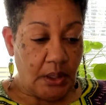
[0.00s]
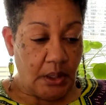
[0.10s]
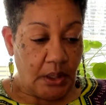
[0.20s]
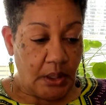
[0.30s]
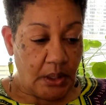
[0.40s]

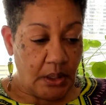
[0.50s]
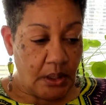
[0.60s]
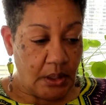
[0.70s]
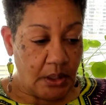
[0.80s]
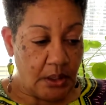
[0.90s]

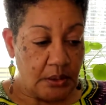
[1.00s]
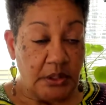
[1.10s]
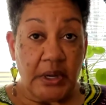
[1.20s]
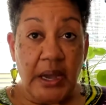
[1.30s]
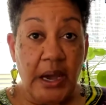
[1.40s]

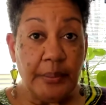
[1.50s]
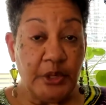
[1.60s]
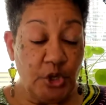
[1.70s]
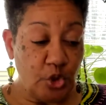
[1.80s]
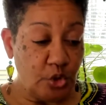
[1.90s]
The
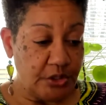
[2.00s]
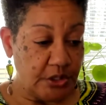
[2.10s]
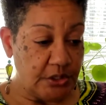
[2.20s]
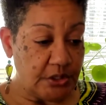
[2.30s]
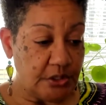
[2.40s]
common
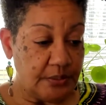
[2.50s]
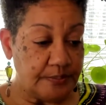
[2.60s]
uses